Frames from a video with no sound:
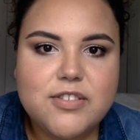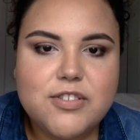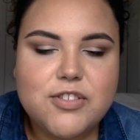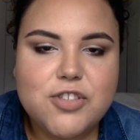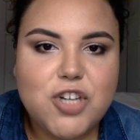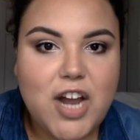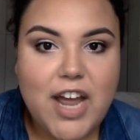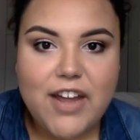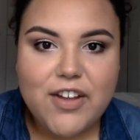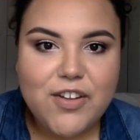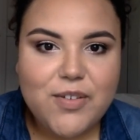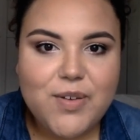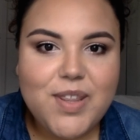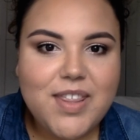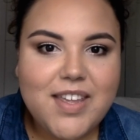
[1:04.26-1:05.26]
trial
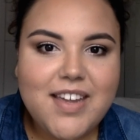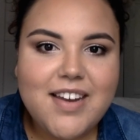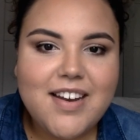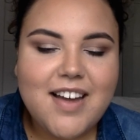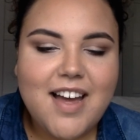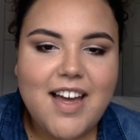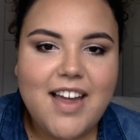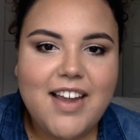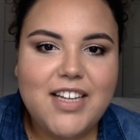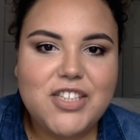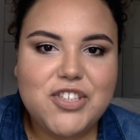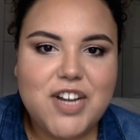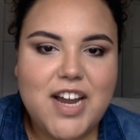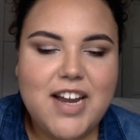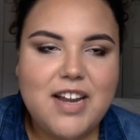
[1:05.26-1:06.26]
with it. I
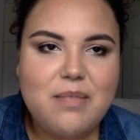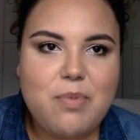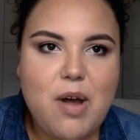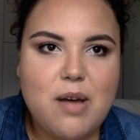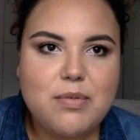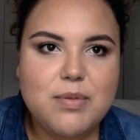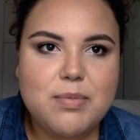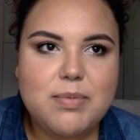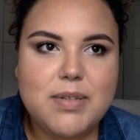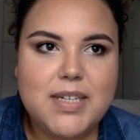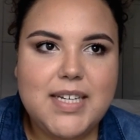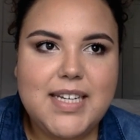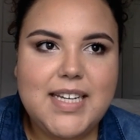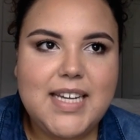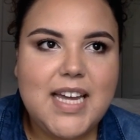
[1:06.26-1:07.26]
tried it
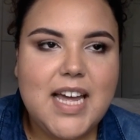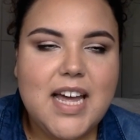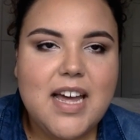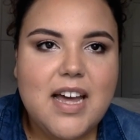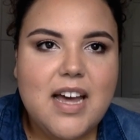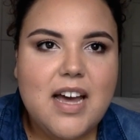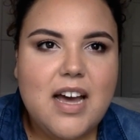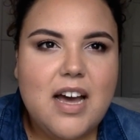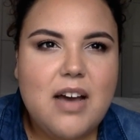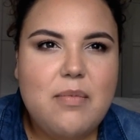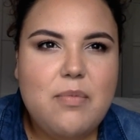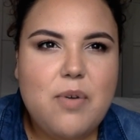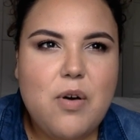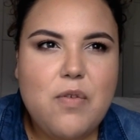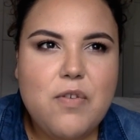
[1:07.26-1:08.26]
probably
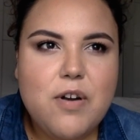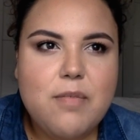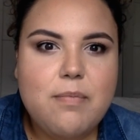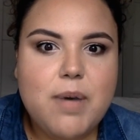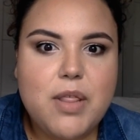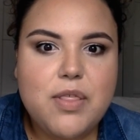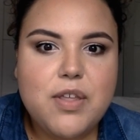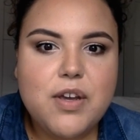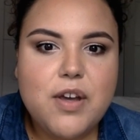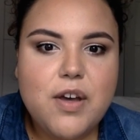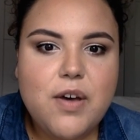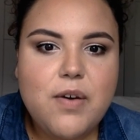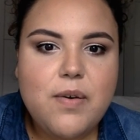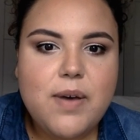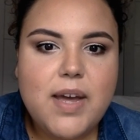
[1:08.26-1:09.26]
over a month
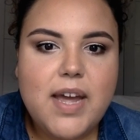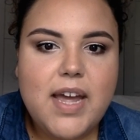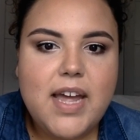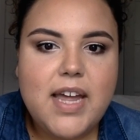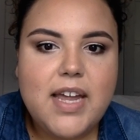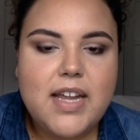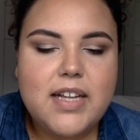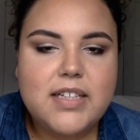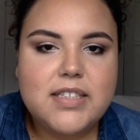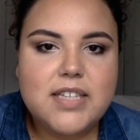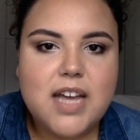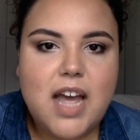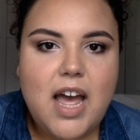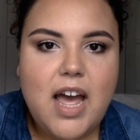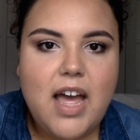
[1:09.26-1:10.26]
ago, and
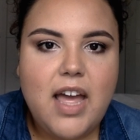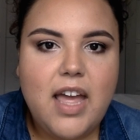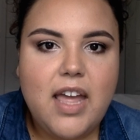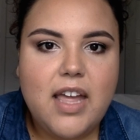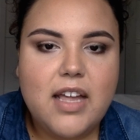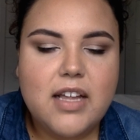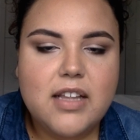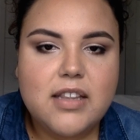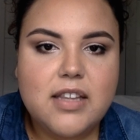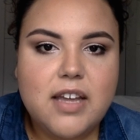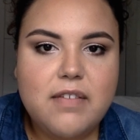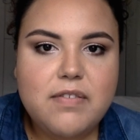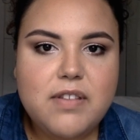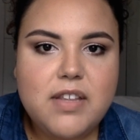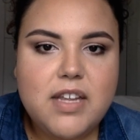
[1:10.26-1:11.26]
I
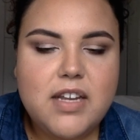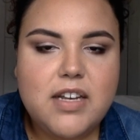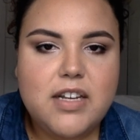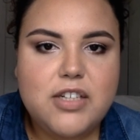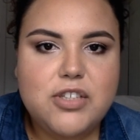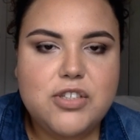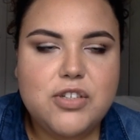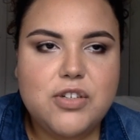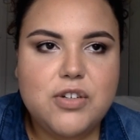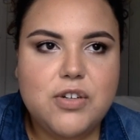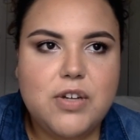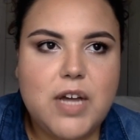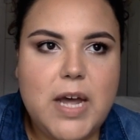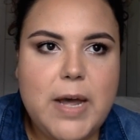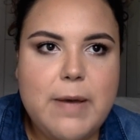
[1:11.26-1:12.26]
loved the
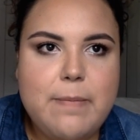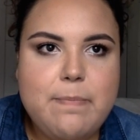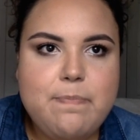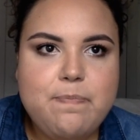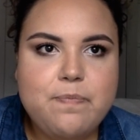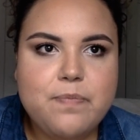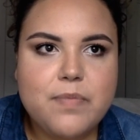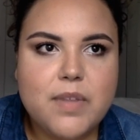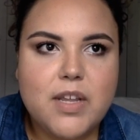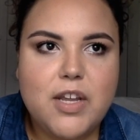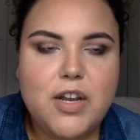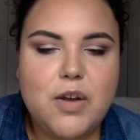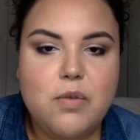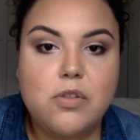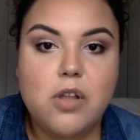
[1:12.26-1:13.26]
initial,
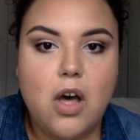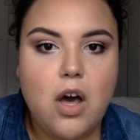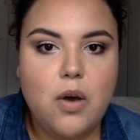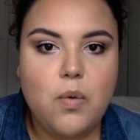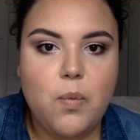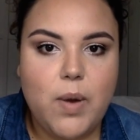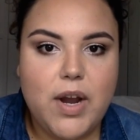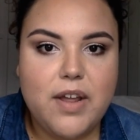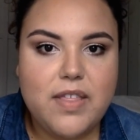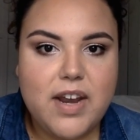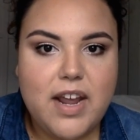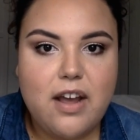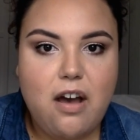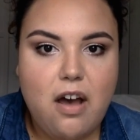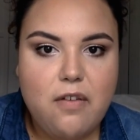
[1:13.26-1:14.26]
long wear that
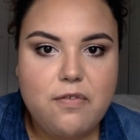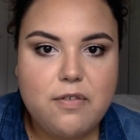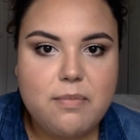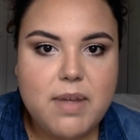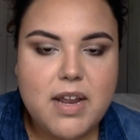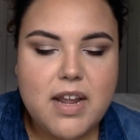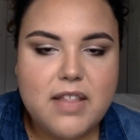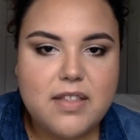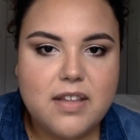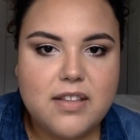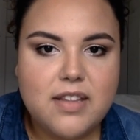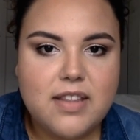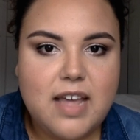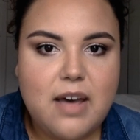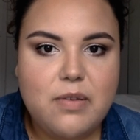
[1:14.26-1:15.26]
I got from it. I thought
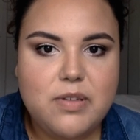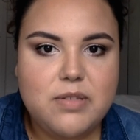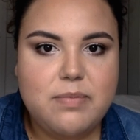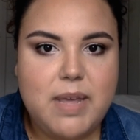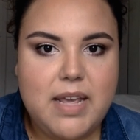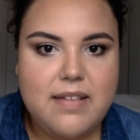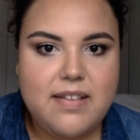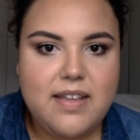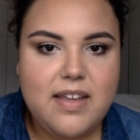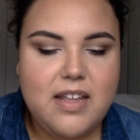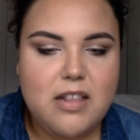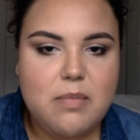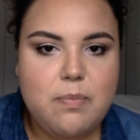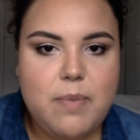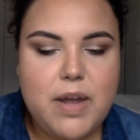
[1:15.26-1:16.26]
that that was amazing.
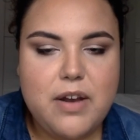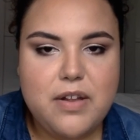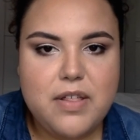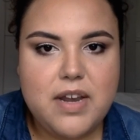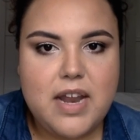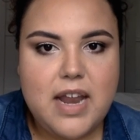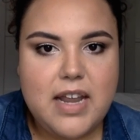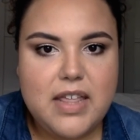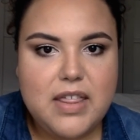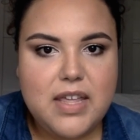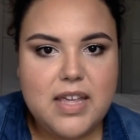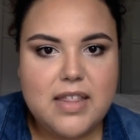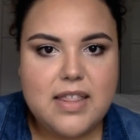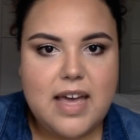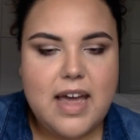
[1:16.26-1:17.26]
It's better than
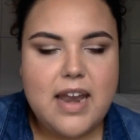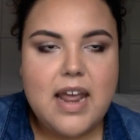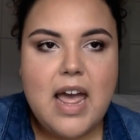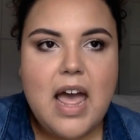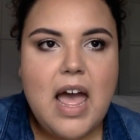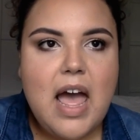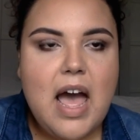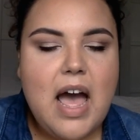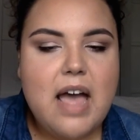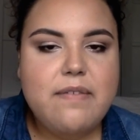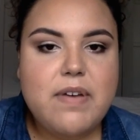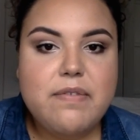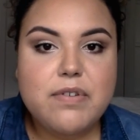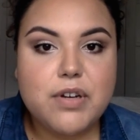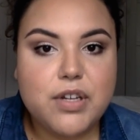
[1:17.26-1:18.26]
anything that I've
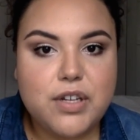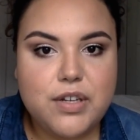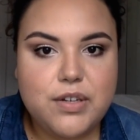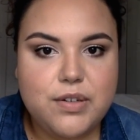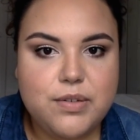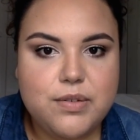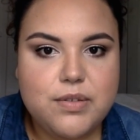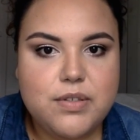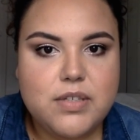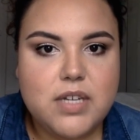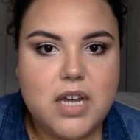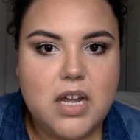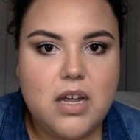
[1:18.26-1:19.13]
ever used,